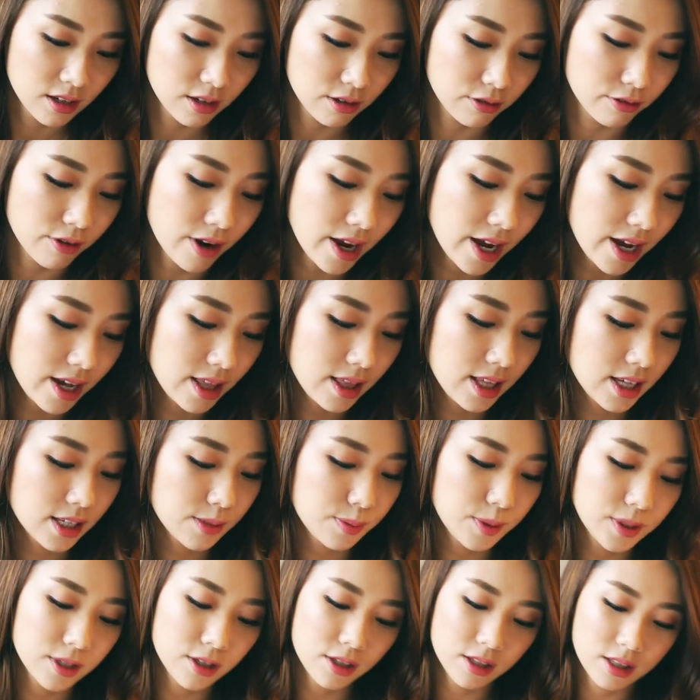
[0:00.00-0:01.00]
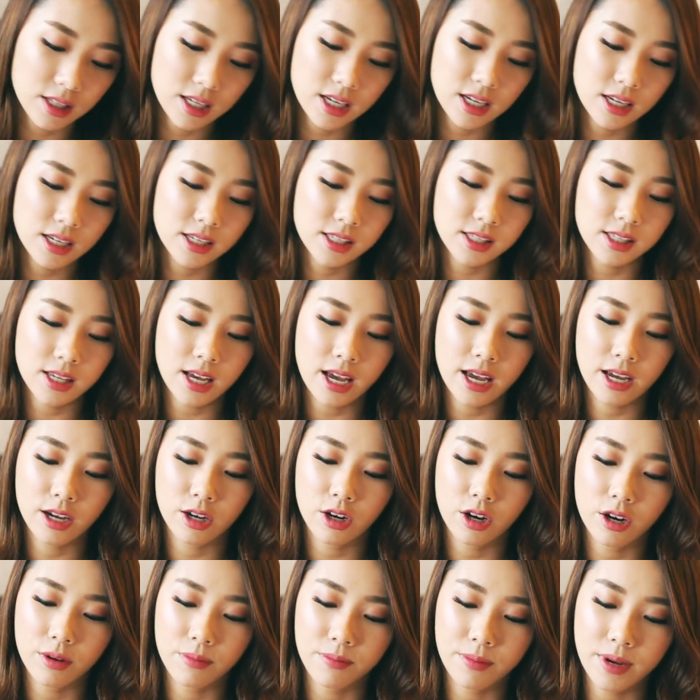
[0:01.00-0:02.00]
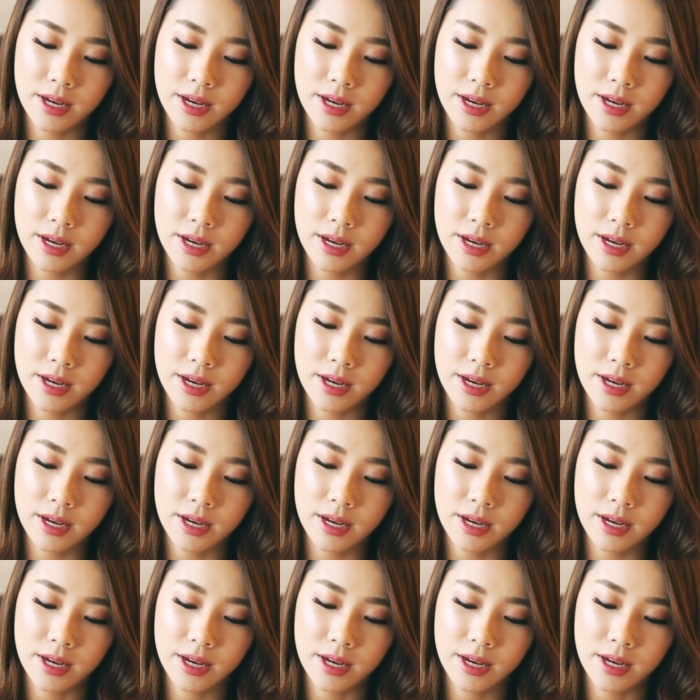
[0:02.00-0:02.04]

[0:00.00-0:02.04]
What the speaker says: Alright, last but not least, I got